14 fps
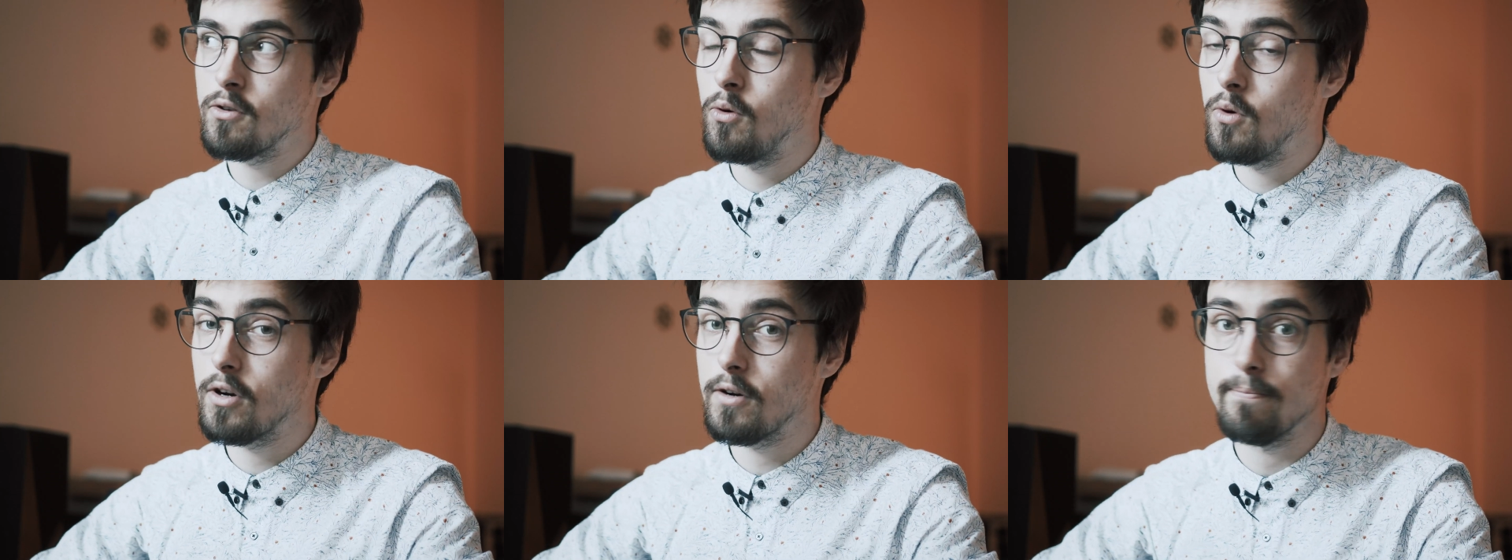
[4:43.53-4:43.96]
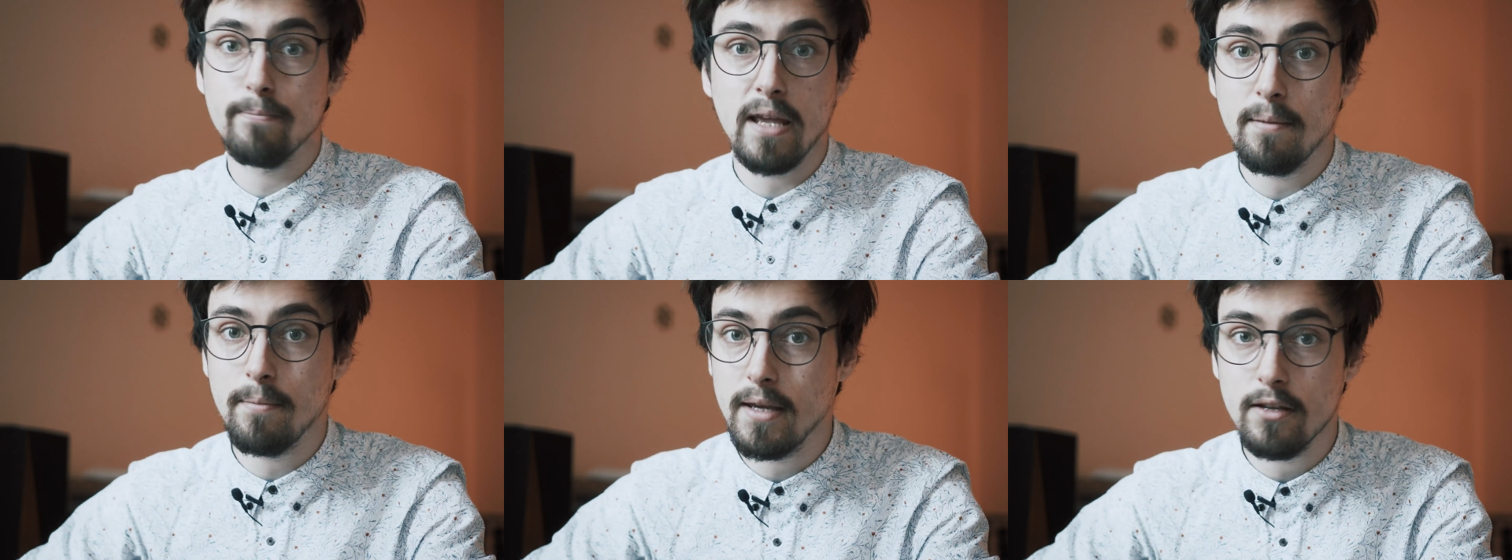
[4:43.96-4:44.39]
or
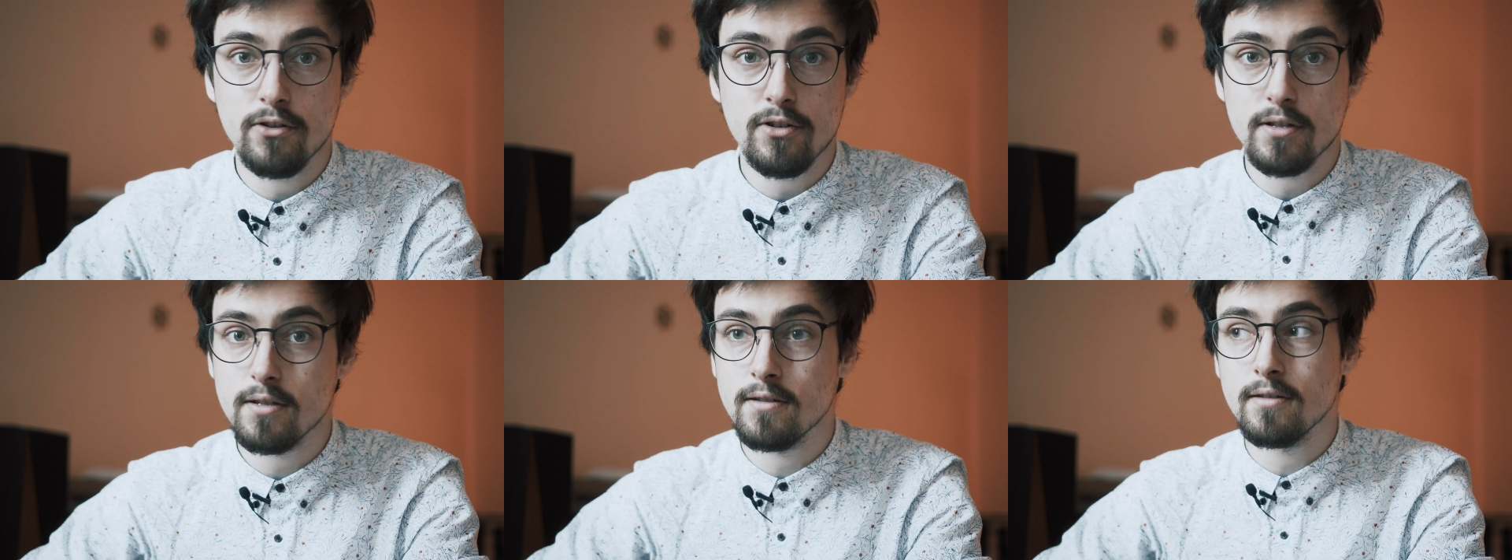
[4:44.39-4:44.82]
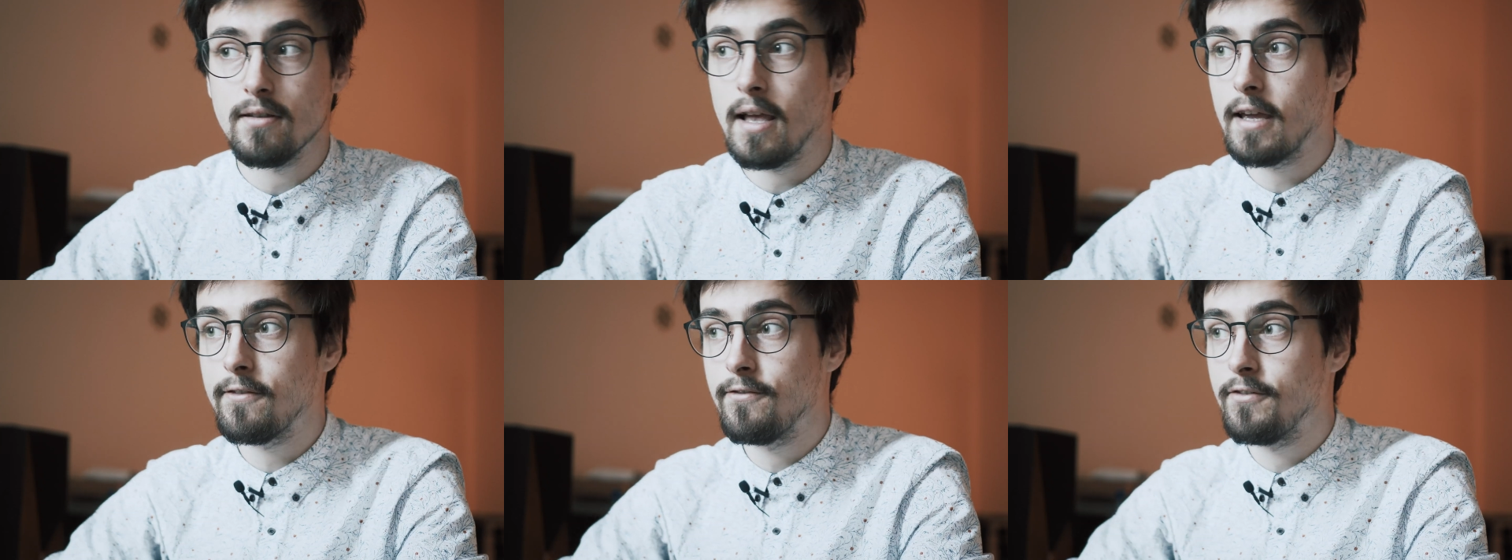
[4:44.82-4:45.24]
maybe just
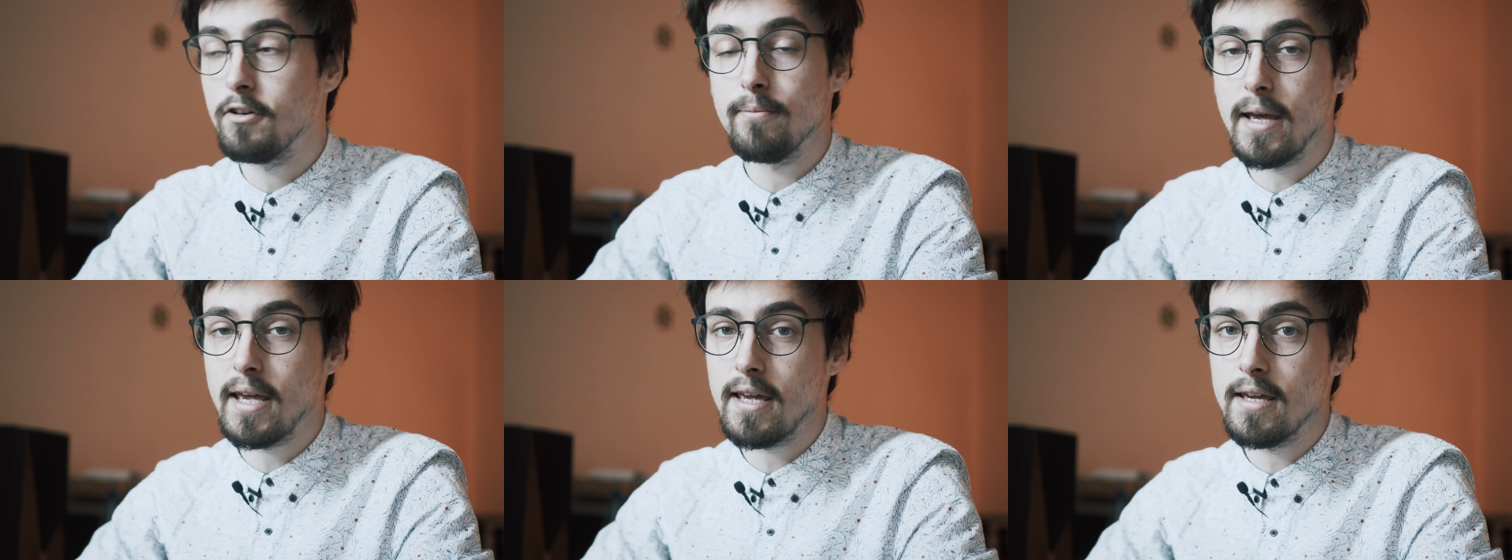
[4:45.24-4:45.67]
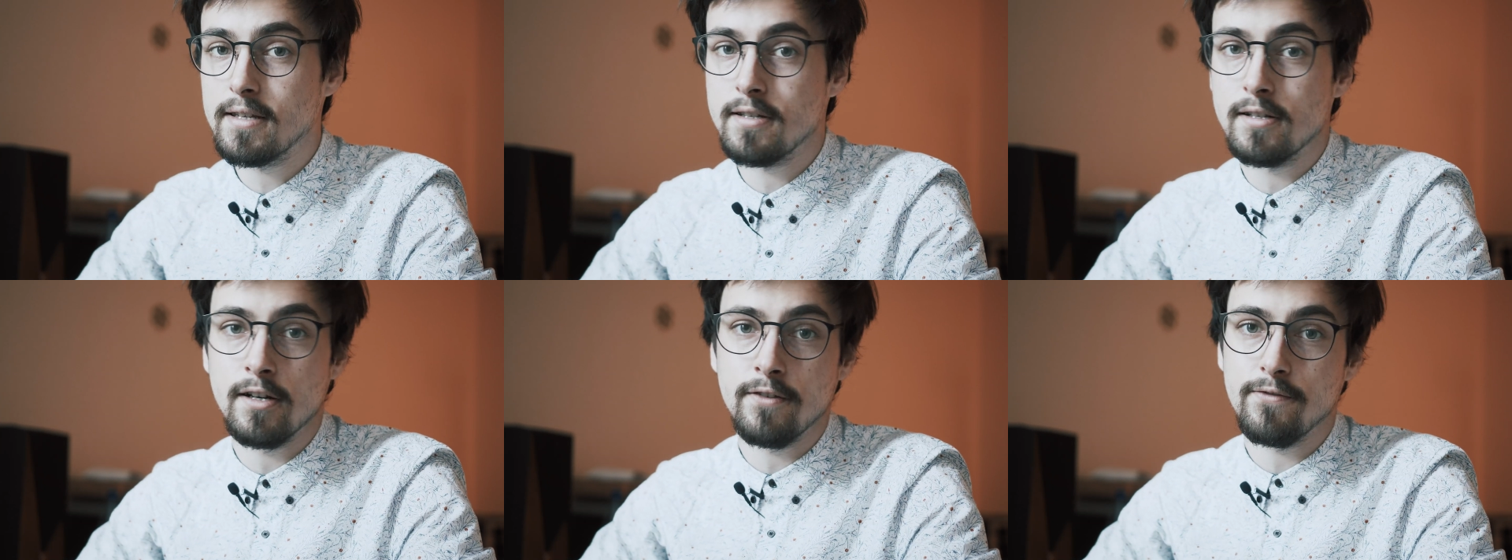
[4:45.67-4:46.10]
like filmmaking
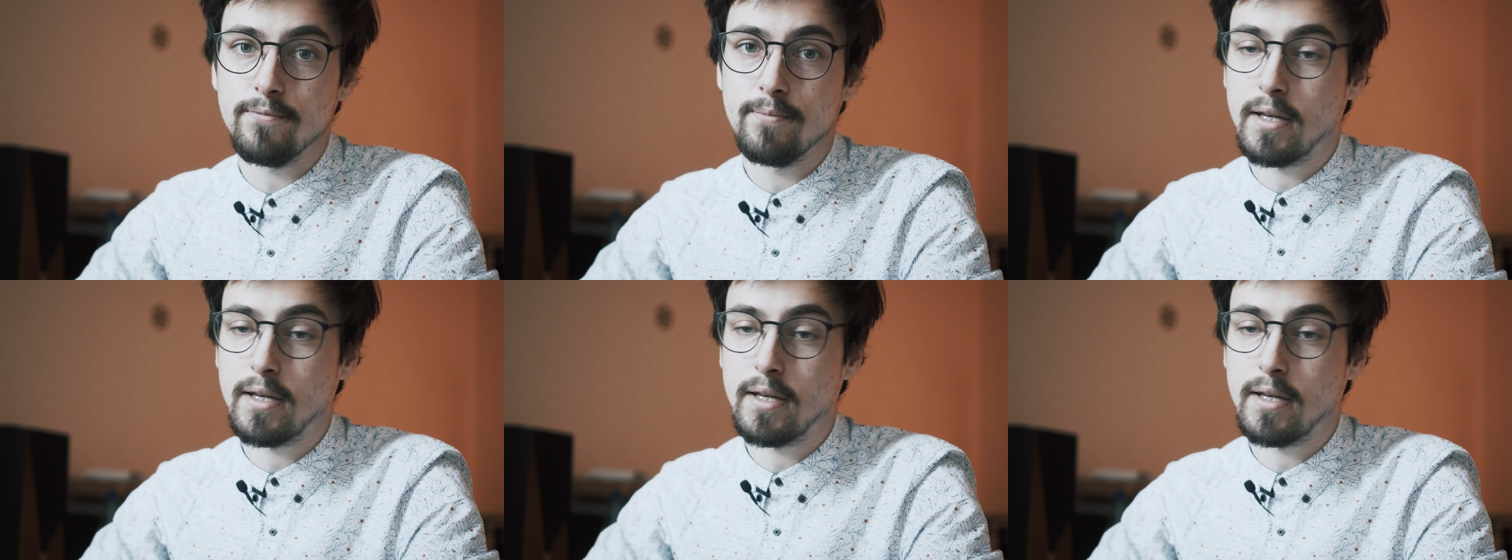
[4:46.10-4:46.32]
stuff,